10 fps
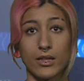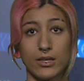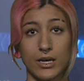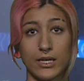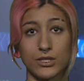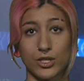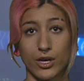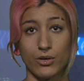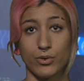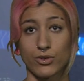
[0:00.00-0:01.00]
The night
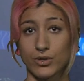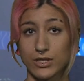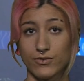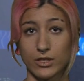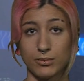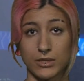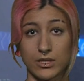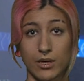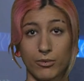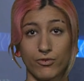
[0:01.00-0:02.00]
started with Chris Phillips'
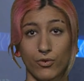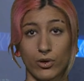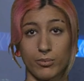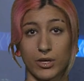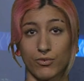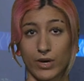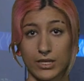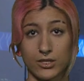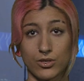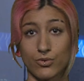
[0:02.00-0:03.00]
number 4 being
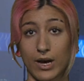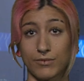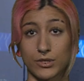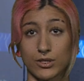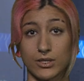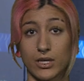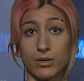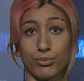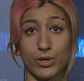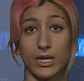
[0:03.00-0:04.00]
raised to the Raptors in a
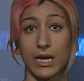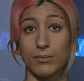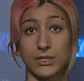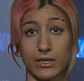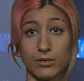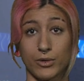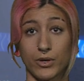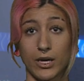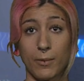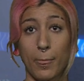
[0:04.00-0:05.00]
pre-game
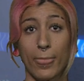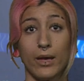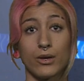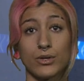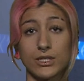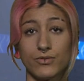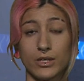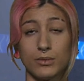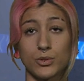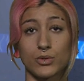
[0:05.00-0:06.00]
ceremony. Chris
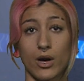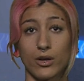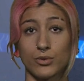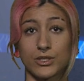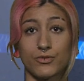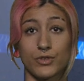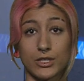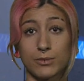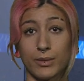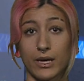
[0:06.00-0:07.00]
Phillips was Ottawa's
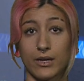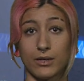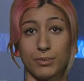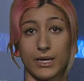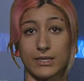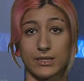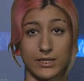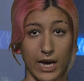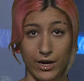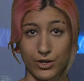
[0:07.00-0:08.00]
first player to play his
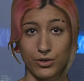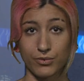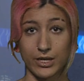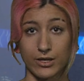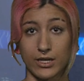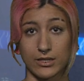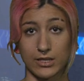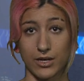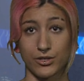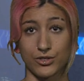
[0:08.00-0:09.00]
entire career in a
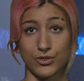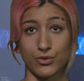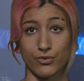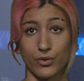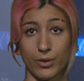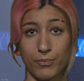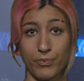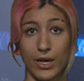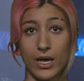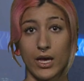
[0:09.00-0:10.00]
Senators uniform.
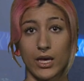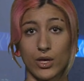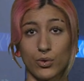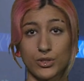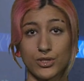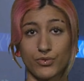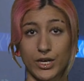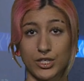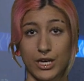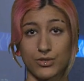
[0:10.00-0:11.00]
He holds the
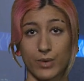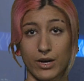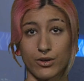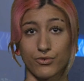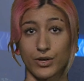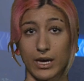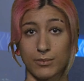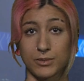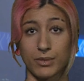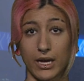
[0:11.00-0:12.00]
franchise record for
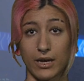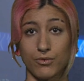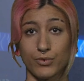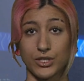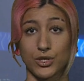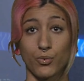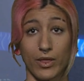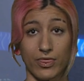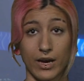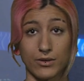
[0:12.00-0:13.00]
games played, reaching
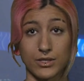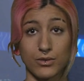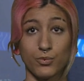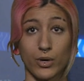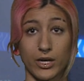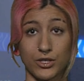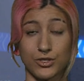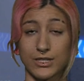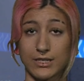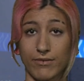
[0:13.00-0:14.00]

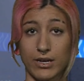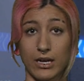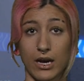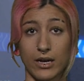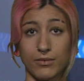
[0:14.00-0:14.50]
1,179.